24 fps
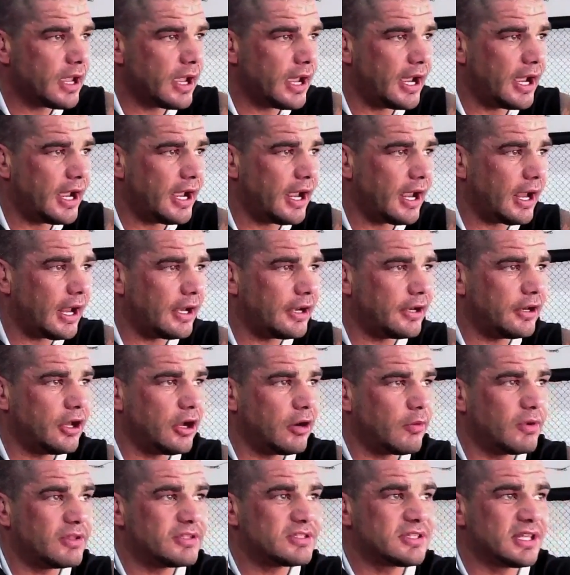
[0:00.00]
And
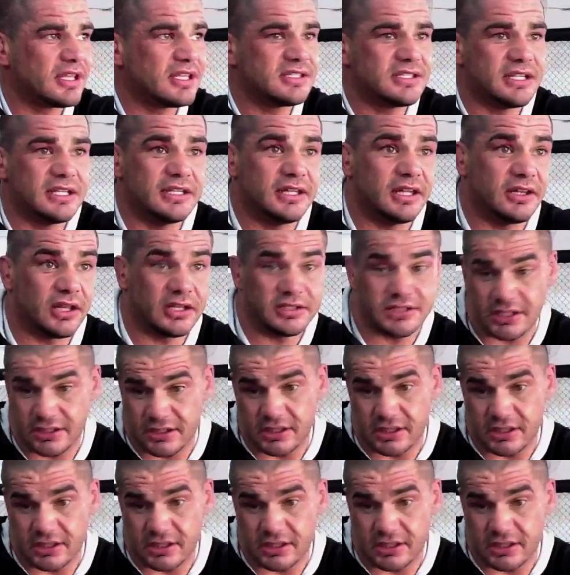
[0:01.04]
once they see I said